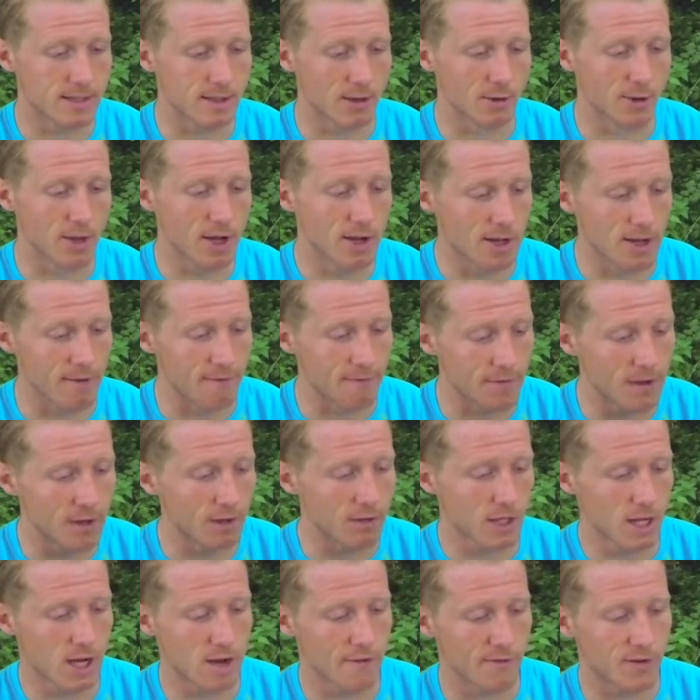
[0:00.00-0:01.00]
although they
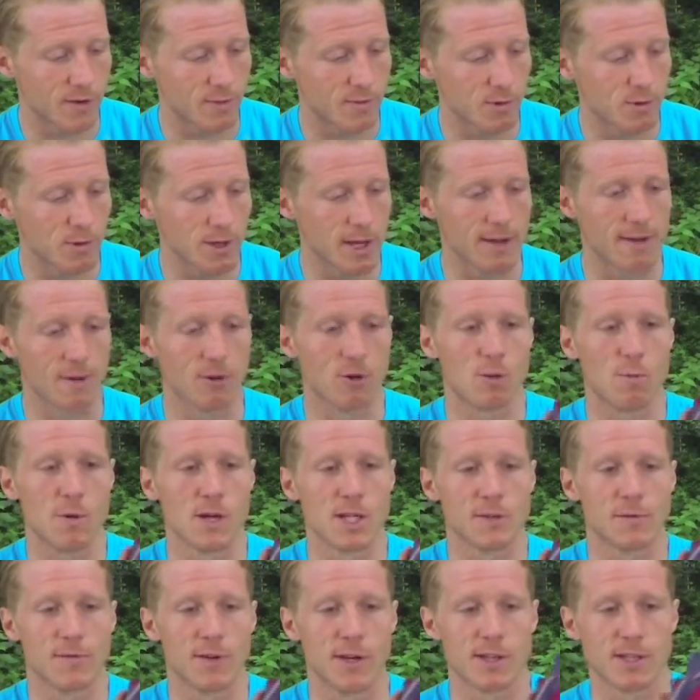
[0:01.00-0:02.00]
feel comfortable, it
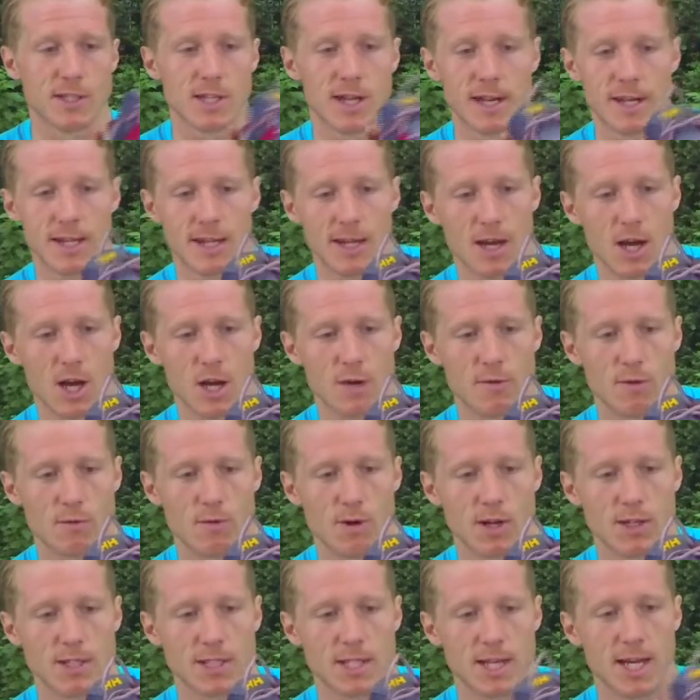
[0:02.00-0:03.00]
almost feels like it
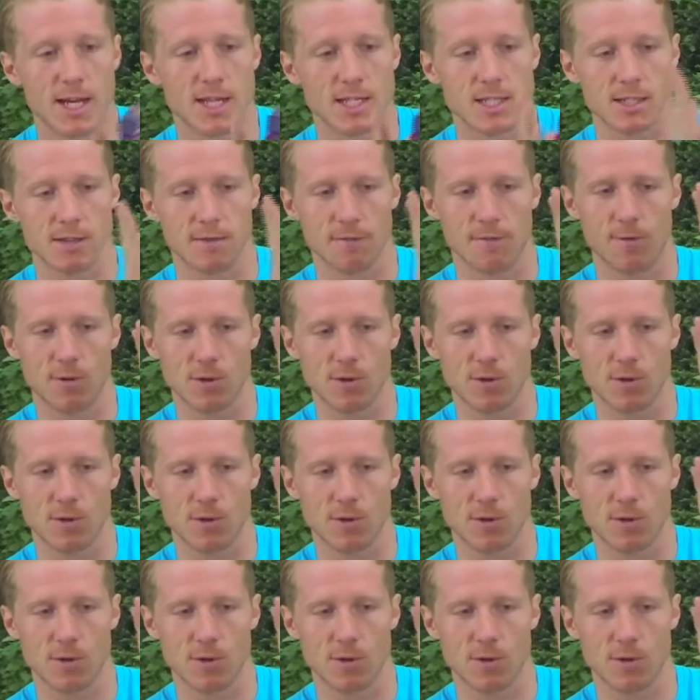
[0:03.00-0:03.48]
over-rotates and